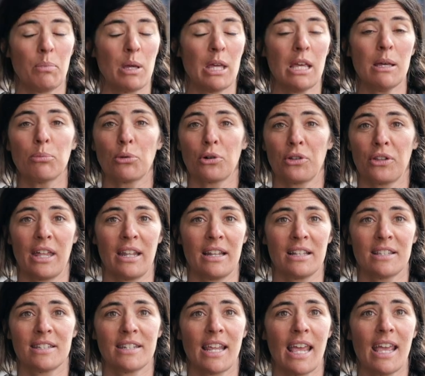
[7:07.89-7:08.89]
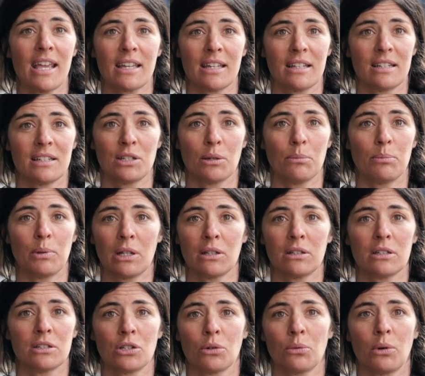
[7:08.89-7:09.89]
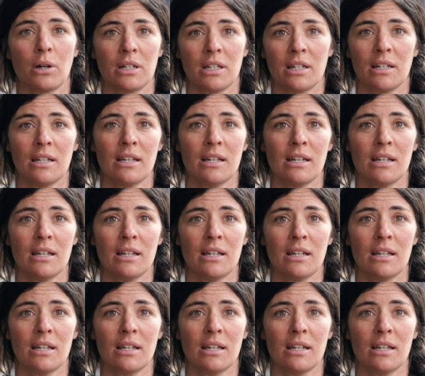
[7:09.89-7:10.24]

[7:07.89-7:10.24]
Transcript: people that it's taken to build it to what it